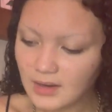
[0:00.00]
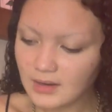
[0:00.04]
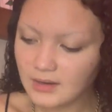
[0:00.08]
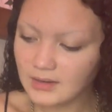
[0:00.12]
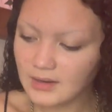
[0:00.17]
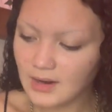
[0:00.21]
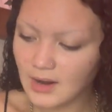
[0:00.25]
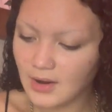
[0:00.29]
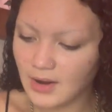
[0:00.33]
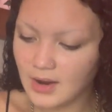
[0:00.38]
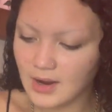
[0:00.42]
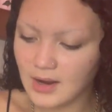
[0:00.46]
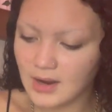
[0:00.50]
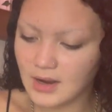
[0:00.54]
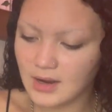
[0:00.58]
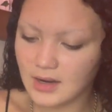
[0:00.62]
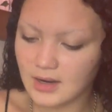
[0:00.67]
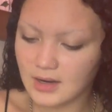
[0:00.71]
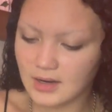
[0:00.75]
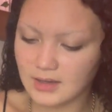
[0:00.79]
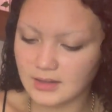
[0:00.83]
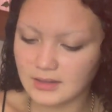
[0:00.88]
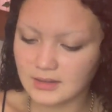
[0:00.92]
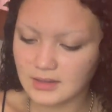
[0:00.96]
Now,
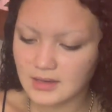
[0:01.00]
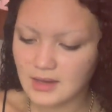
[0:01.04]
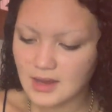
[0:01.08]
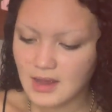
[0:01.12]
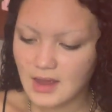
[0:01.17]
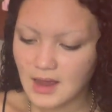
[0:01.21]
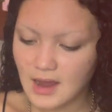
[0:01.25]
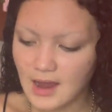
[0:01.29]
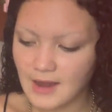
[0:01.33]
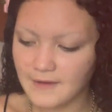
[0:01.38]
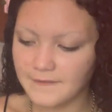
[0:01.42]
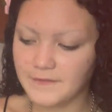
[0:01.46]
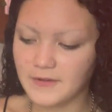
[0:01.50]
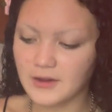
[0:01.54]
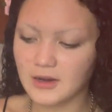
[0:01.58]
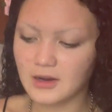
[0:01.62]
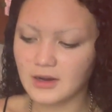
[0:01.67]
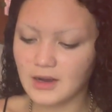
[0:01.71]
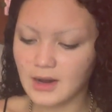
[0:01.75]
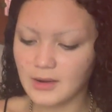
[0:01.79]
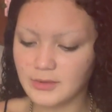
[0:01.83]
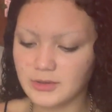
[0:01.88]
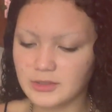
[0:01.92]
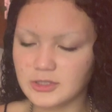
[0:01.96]
I
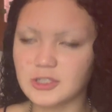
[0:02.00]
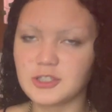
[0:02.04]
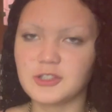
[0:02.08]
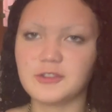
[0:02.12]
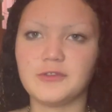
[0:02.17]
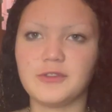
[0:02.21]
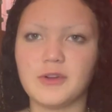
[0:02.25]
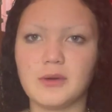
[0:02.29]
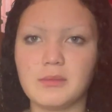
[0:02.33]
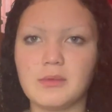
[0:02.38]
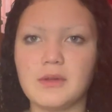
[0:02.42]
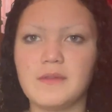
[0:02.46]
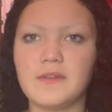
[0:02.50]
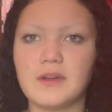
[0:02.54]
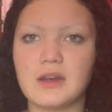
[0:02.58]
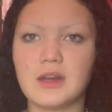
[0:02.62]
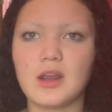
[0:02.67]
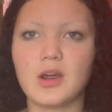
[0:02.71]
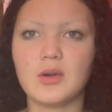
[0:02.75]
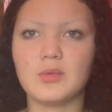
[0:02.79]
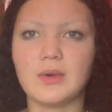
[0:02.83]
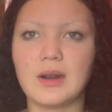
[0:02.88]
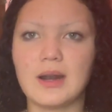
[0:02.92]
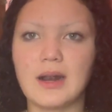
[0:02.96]
figured I would just film the
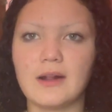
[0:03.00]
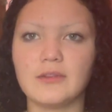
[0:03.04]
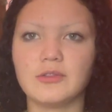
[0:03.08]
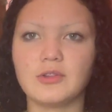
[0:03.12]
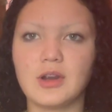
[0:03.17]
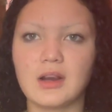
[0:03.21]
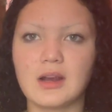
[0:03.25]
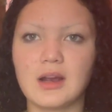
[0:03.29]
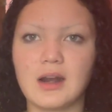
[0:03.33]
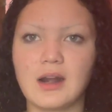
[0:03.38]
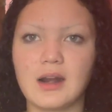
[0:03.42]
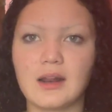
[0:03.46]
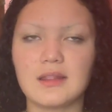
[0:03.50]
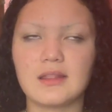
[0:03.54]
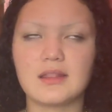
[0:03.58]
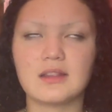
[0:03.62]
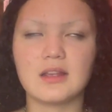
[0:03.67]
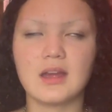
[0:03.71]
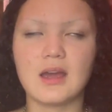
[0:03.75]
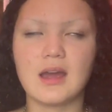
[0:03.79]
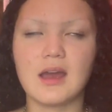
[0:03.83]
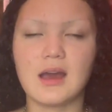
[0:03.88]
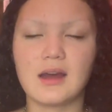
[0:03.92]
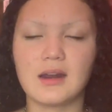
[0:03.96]
video right after I got
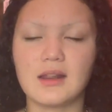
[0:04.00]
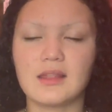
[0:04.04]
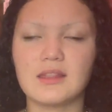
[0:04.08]
out of